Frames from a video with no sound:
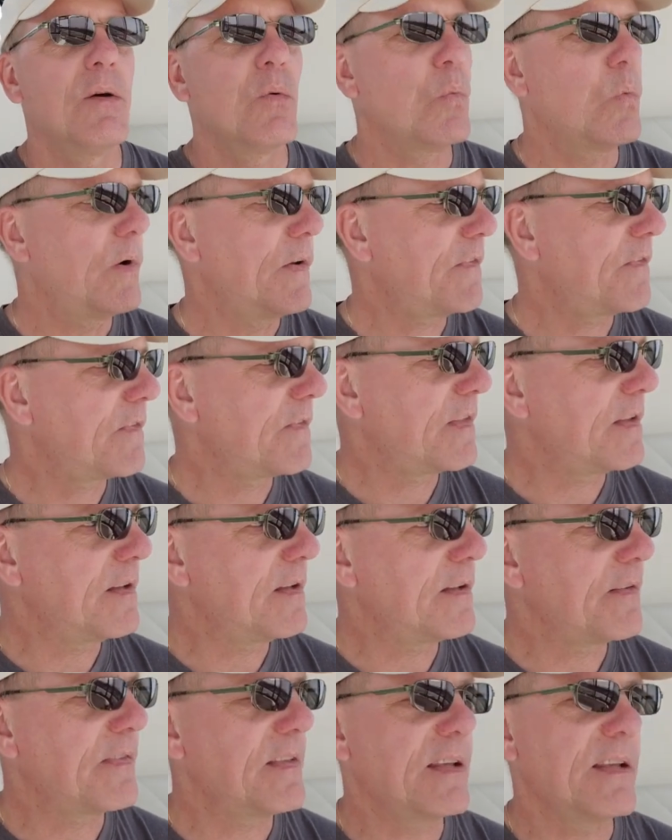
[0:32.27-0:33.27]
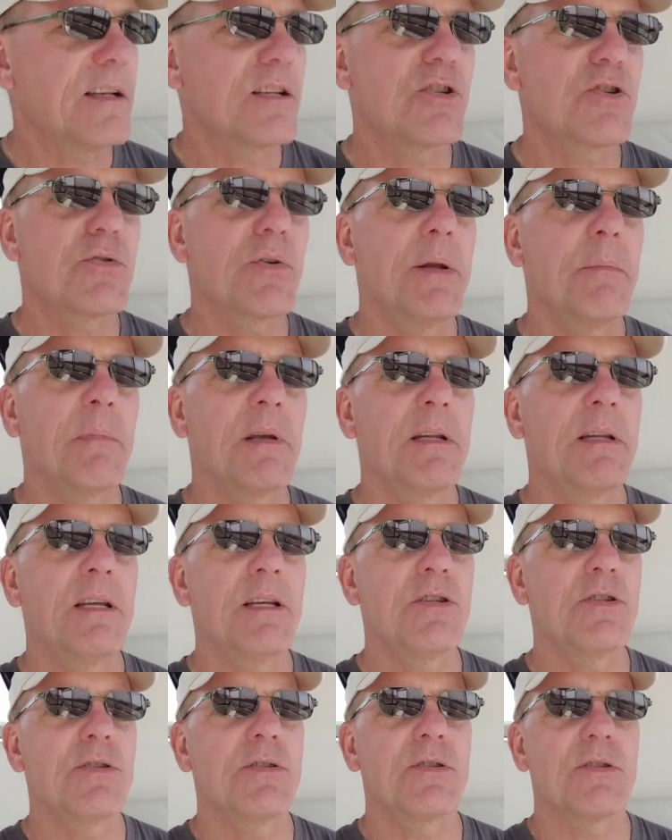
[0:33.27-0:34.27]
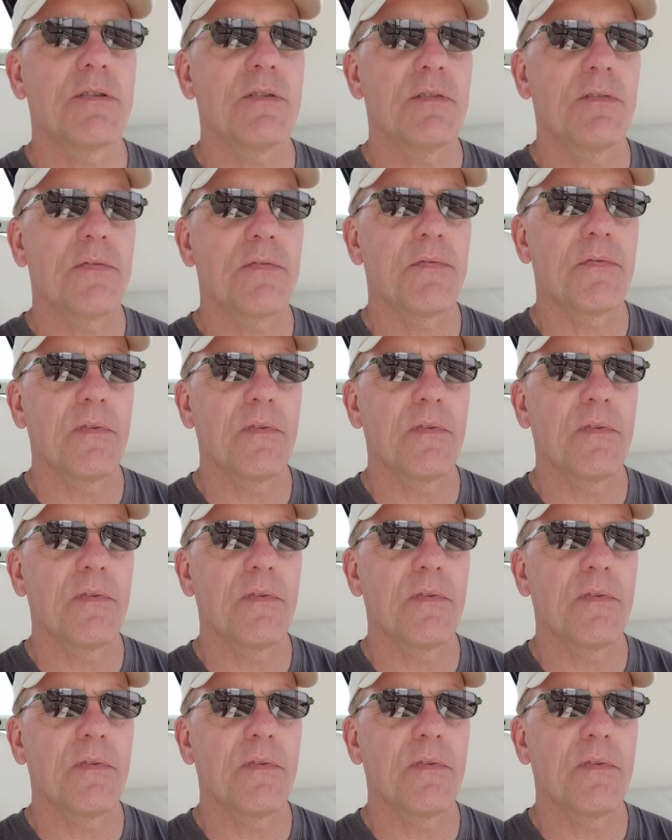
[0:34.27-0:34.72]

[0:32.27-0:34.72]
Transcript: With the extreme conditions of